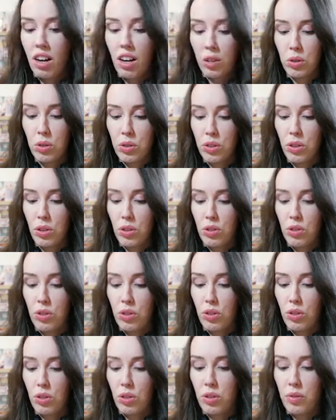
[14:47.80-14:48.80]
I also
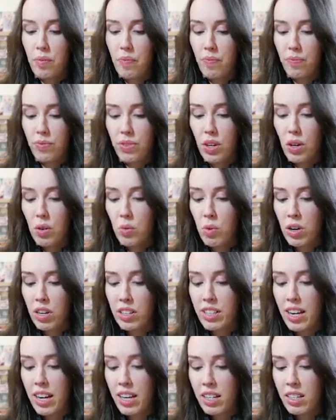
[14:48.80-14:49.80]
do want to
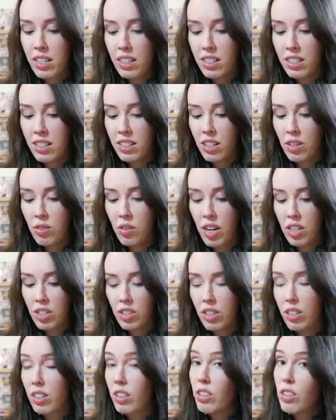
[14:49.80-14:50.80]
take into
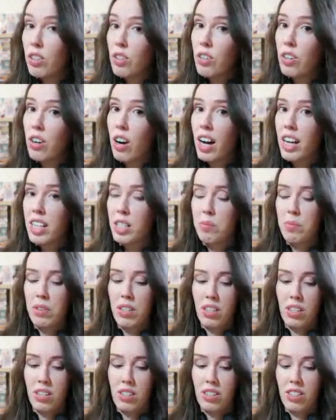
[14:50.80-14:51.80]
consideration you guys
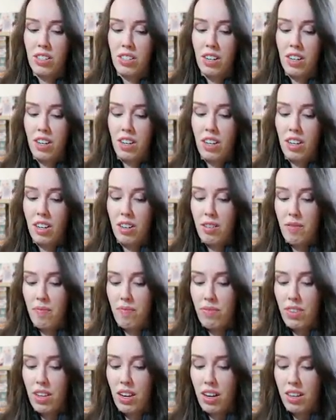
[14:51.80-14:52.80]
because
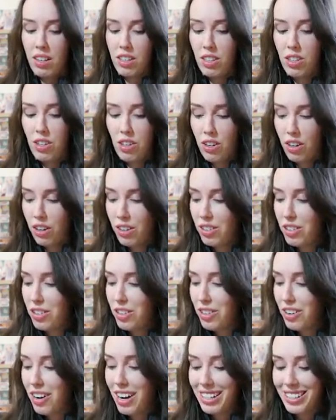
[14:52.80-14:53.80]
you know you
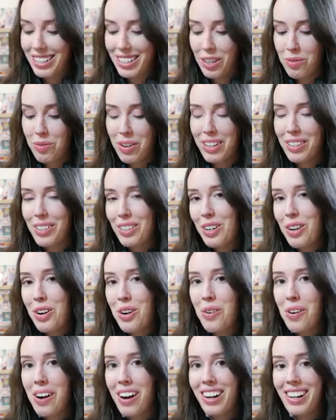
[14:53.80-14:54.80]
guys are the ones
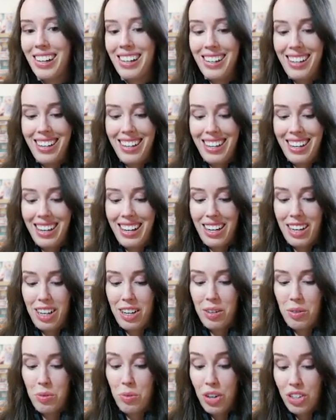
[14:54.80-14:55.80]
who are uh,
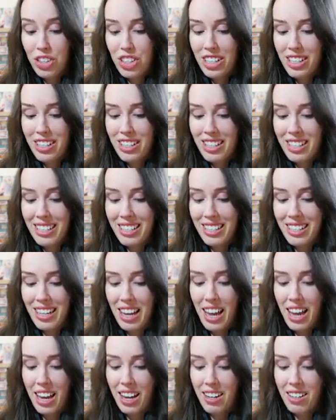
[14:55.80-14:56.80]
watching this
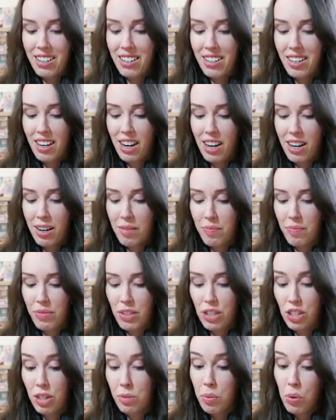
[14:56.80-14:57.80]
and um,
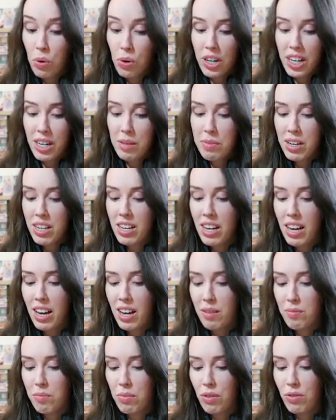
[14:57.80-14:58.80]
supporting me
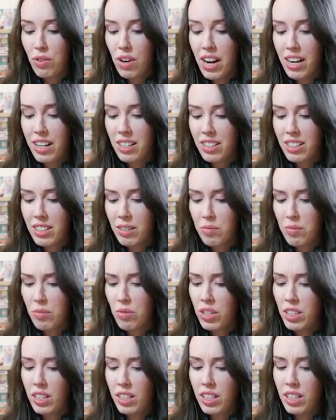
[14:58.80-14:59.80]
and providing some
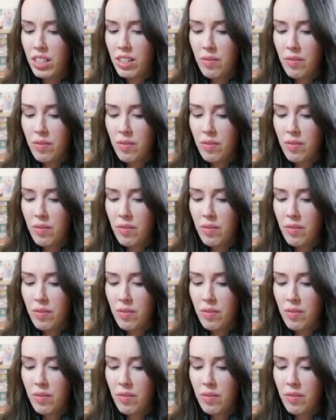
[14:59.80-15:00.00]
really